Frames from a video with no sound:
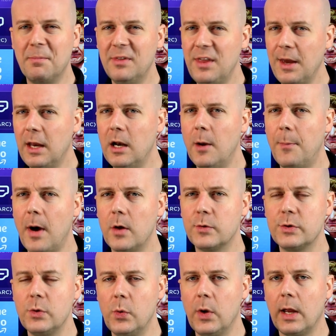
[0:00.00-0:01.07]
I'm thinking
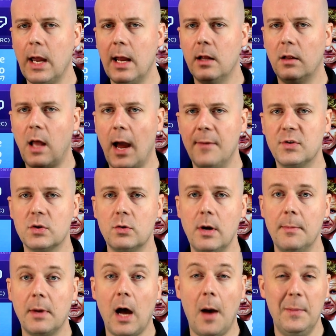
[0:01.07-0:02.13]
about doing a live
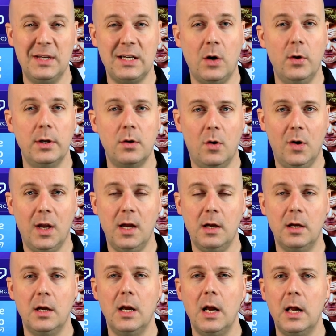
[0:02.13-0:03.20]
stream commentary during
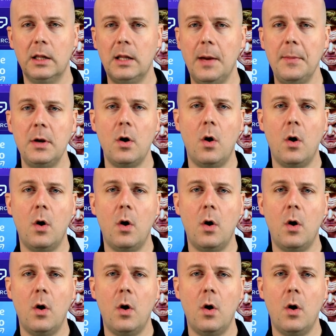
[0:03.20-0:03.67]
it. Let